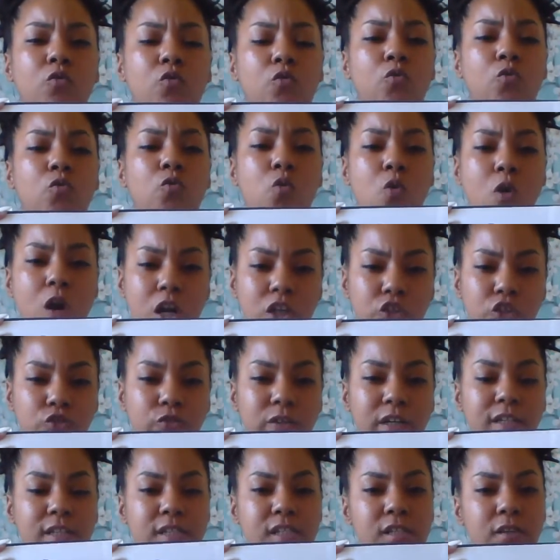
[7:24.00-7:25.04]

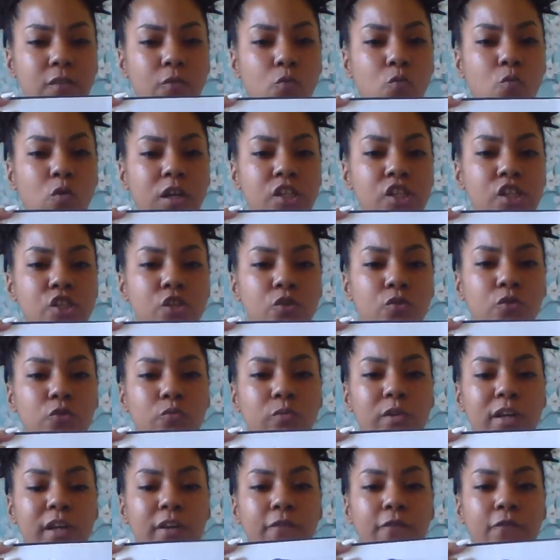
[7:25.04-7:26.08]
quadrants, 1, 2,
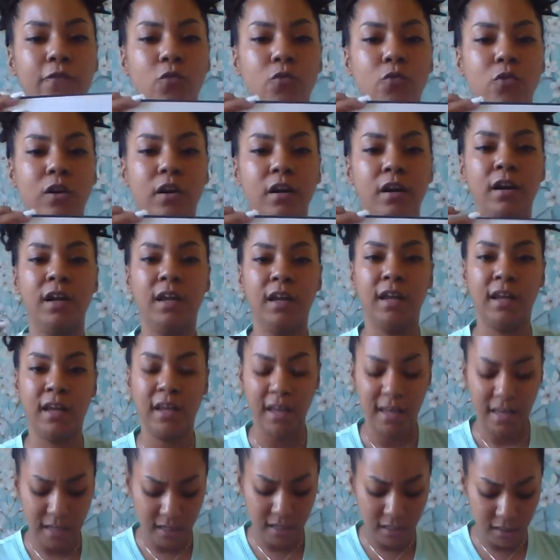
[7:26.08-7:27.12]
3, and 4.
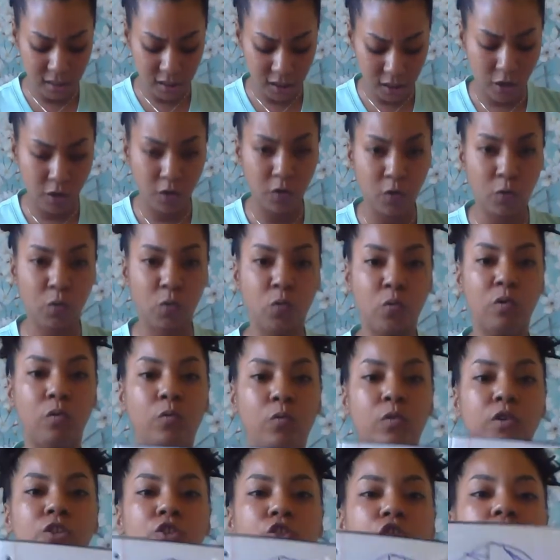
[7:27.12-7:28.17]
And so when
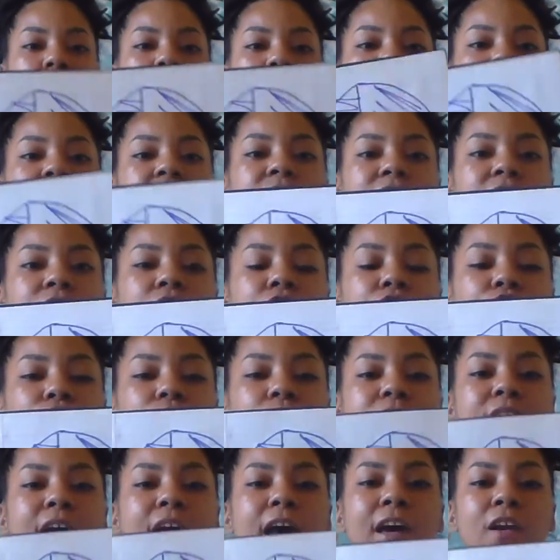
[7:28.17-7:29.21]
we're drawing
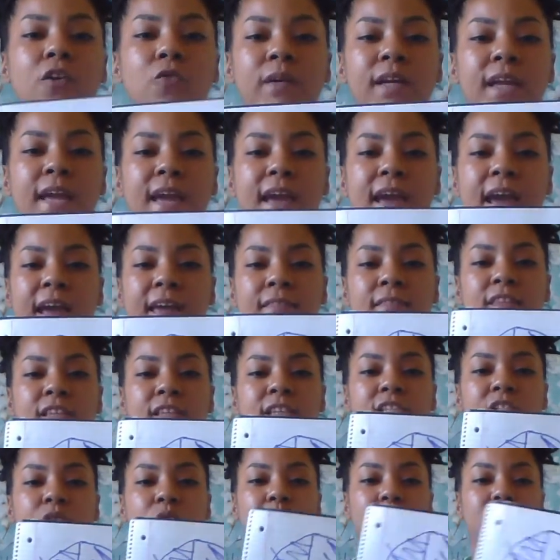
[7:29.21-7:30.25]
sigils, how do we add
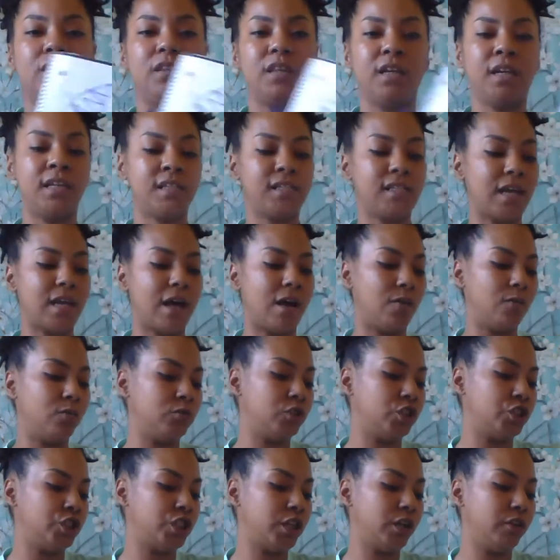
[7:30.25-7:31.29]
this with this? I will
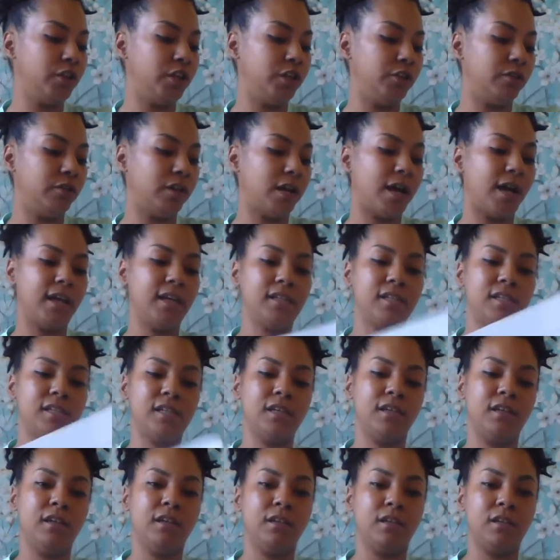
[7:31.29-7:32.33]
show you guys.
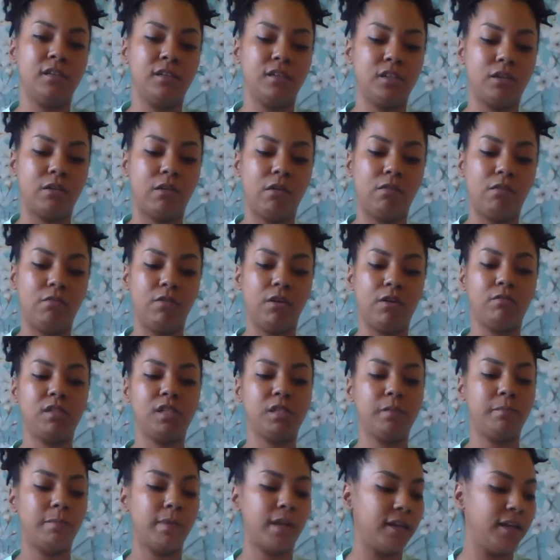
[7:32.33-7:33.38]
So I'll go
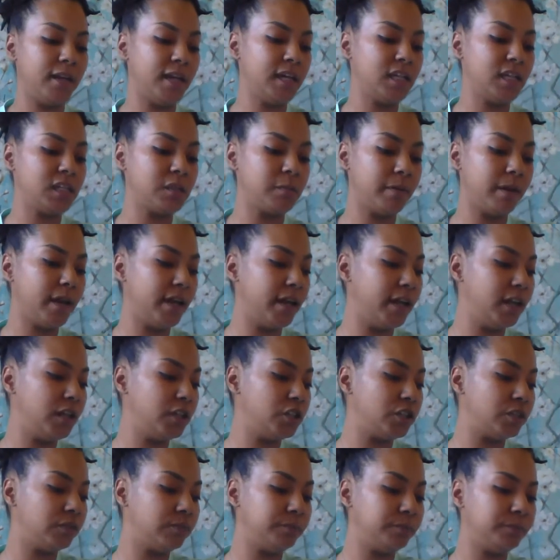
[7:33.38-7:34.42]
to my next page,